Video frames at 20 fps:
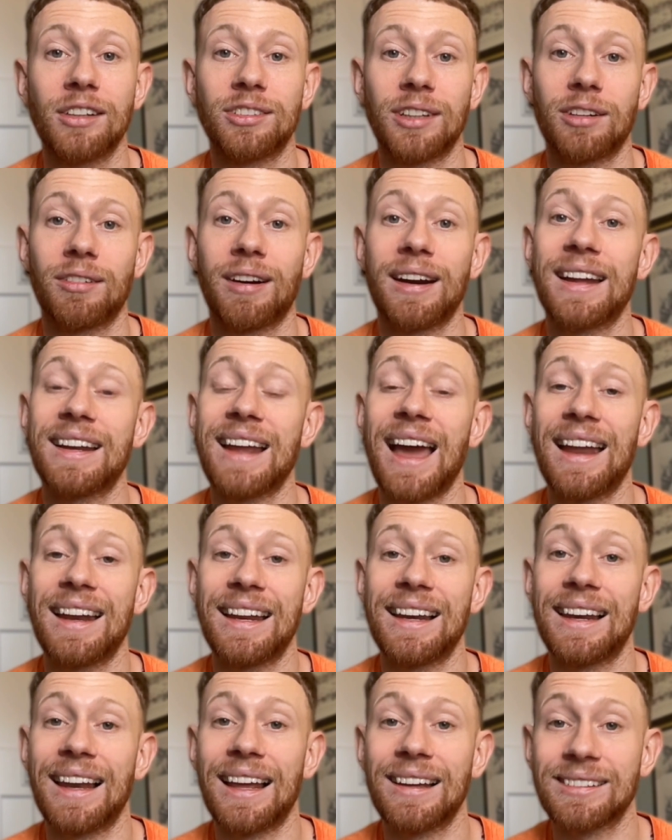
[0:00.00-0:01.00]
are generating any
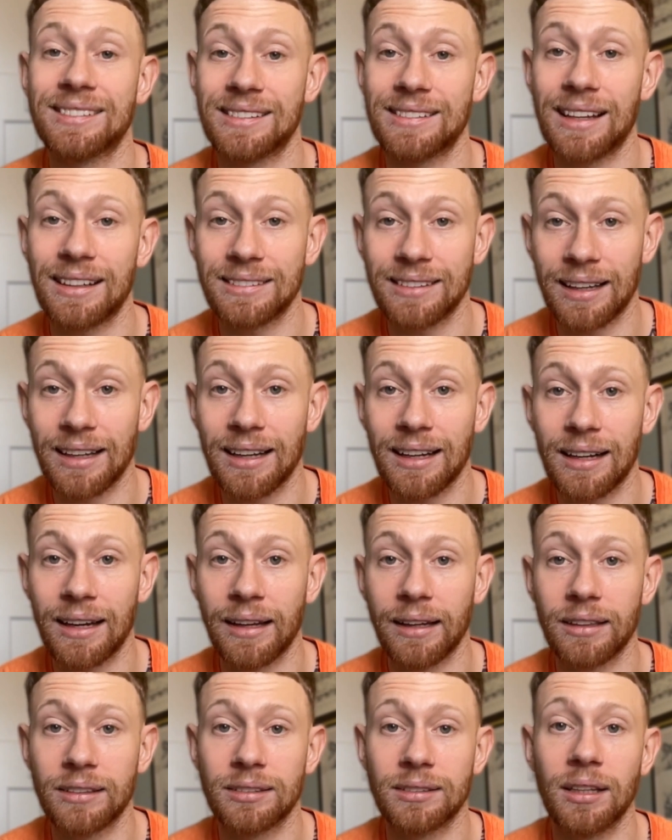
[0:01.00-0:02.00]
less than that 10
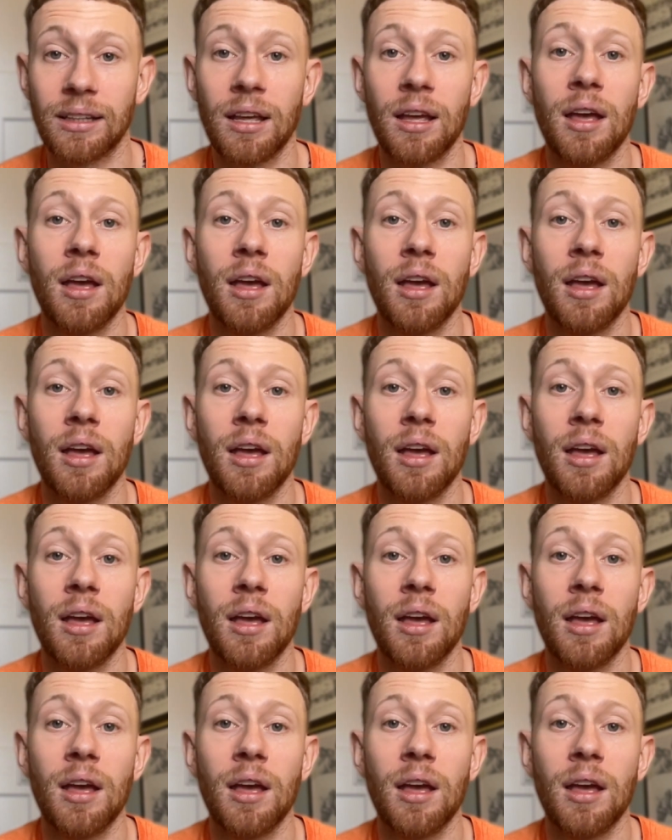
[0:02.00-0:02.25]
clicks.